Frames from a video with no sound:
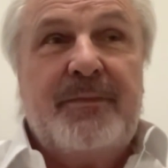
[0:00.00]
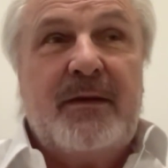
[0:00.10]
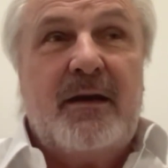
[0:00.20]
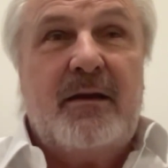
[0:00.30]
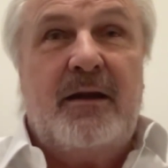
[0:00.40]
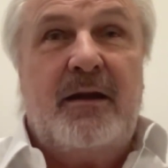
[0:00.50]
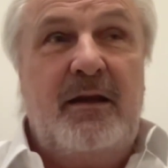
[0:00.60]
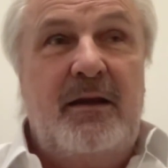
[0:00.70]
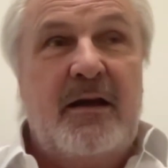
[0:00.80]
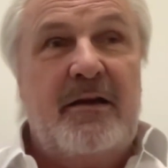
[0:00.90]
and
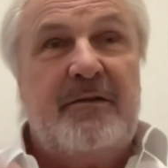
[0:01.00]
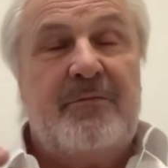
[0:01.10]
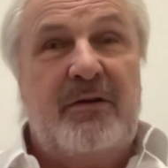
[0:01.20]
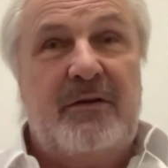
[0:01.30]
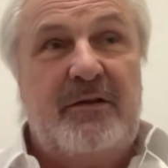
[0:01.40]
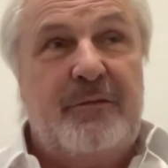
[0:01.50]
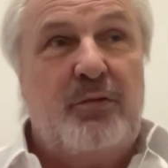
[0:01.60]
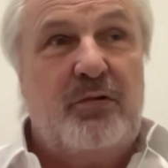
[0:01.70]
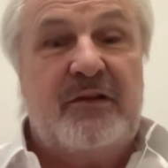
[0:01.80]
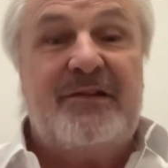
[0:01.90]
he has written this
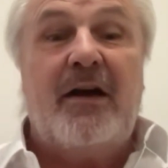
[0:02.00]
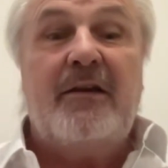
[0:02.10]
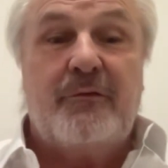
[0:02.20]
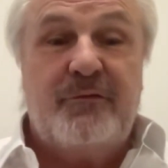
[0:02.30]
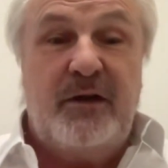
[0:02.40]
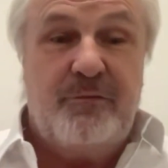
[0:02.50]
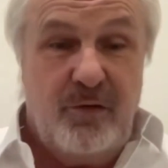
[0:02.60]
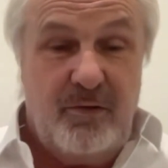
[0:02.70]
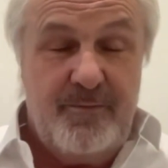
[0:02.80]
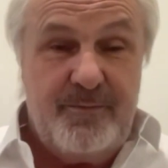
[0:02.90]
book, The Science of
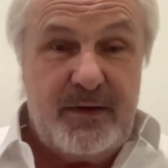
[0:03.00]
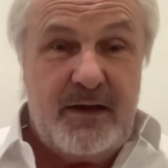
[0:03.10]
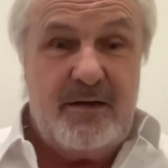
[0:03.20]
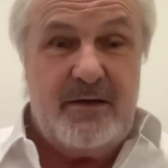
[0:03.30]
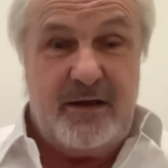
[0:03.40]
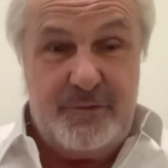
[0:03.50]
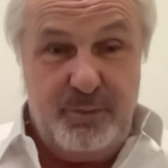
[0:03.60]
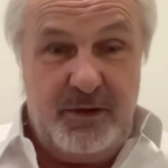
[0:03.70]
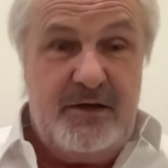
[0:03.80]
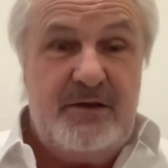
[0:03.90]
Evil, and
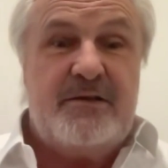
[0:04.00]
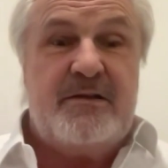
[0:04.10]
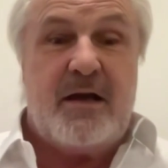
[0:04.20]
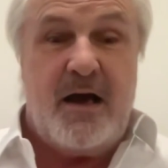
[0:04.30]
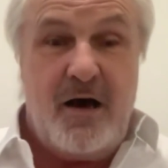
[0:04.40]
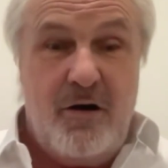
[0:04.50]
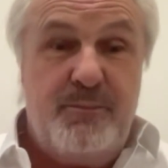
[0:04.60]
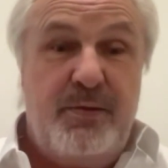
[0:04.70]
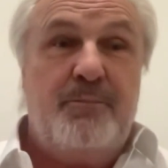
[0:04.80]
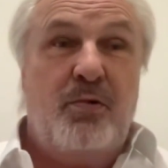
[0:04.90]
explains how
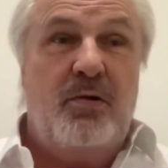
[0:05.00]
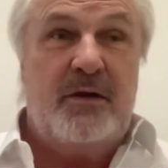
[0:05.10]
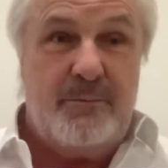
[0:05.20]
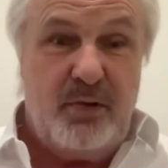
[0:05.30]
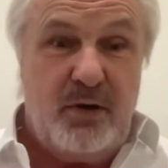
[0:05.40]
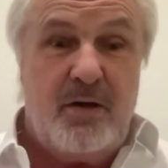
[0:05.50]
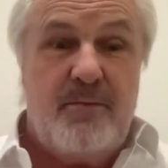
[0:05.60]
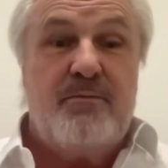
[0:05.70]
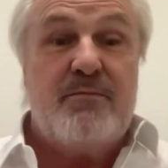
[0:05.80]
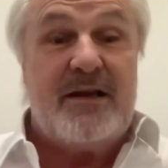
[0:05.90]
people can
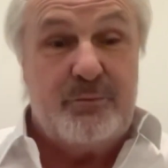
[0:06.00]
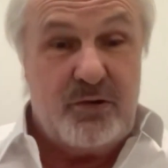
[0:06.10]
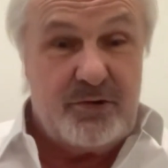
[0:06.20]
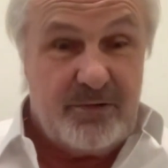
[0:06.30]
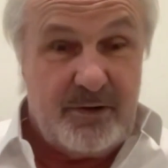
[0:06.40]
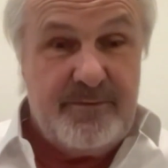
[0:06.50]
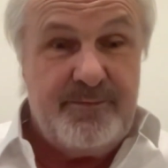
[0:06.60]
become mass murderer.